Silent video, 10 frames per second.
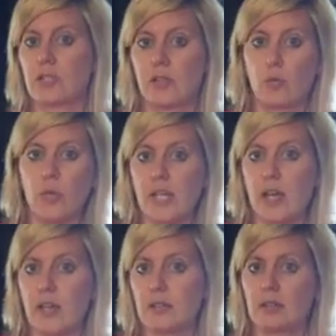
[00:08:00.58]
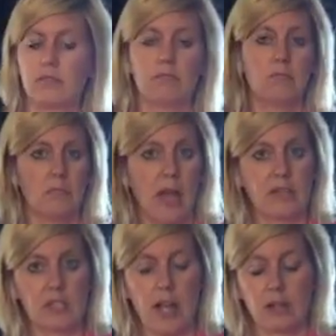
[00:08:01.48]
on the weekend, have
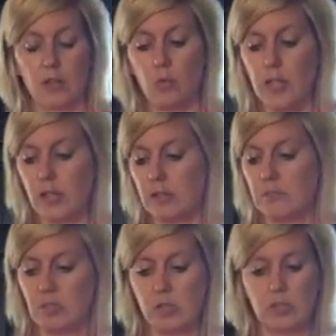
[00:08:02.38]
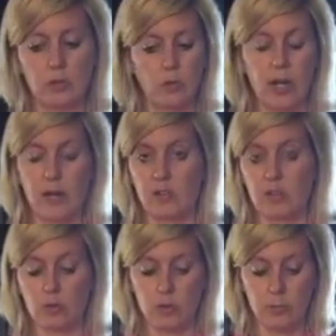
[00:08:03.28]
snacks all week. You could do it right after
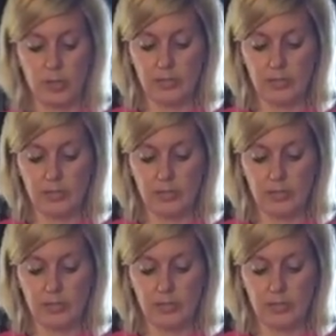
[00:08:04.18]
school because,